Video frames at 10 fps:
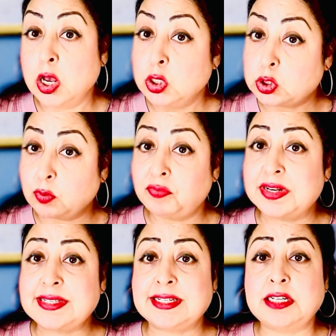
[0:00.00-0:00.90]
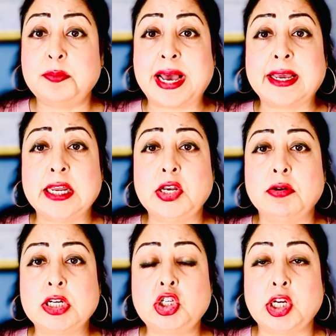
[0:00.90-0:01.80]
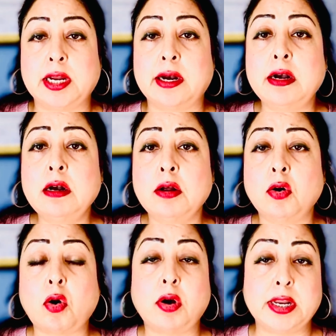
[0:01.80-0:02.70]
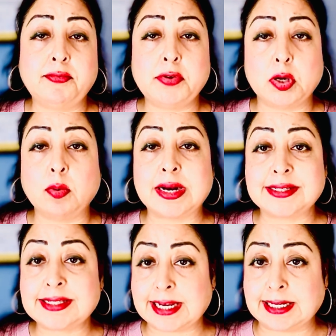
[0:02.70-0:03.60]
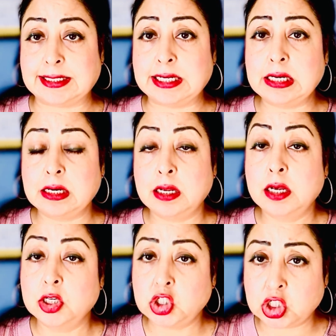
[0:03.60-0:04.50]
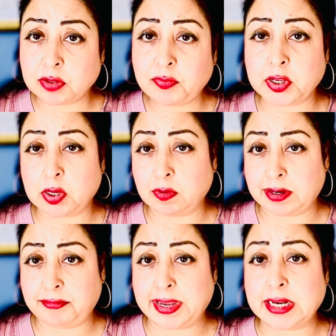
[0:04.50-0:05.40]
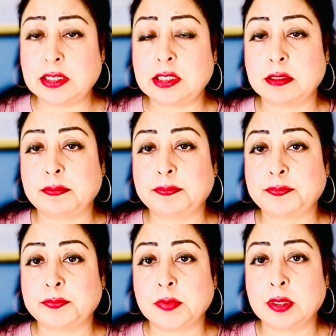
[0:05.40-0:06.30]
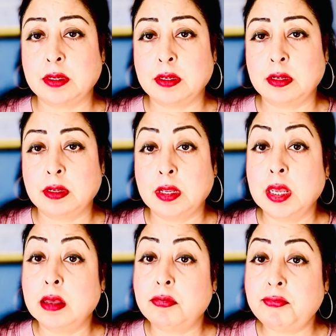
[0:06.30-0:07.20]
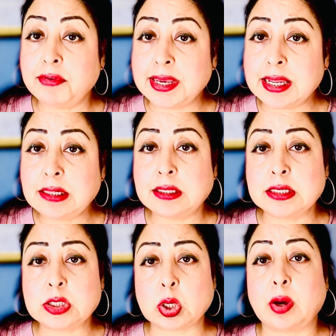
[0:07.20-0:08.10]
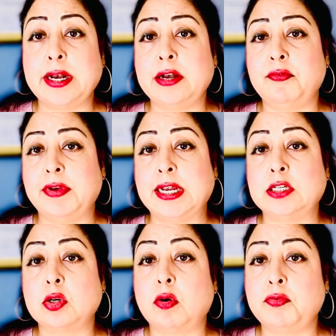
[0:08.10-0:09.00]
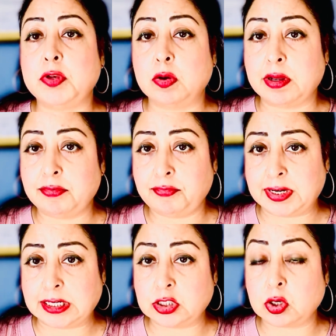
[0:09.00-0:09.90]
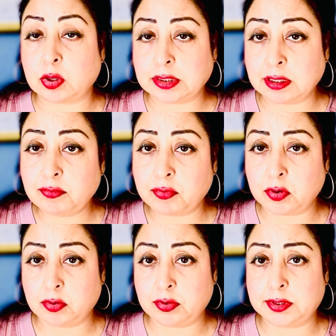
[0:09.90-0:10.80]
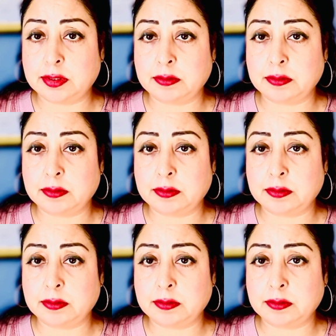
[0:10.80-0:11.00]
So first sit back in your chair, or if you are standing, shift your weight. Feel the solid weight of your feet on the floor,